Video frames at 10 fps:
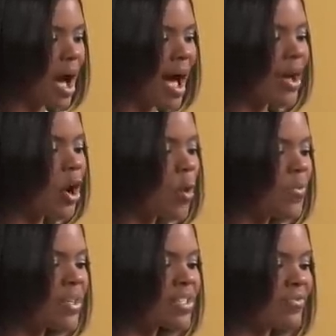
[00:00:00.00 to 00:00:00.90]
I
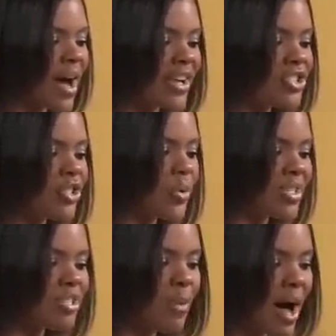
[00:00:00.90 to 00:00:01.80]
hope this finds you
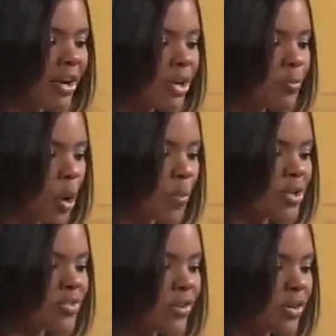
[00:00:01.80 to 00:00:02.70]
inspired,
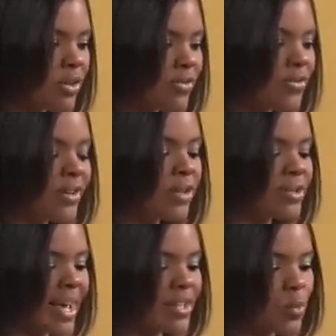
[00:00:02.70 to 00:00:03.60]
purposeful,
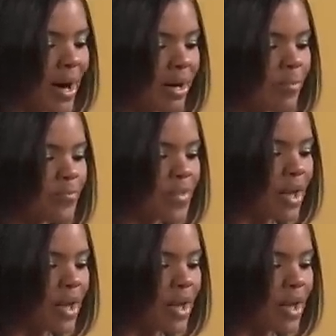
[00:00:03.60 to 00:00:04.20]
fulfilled, and well.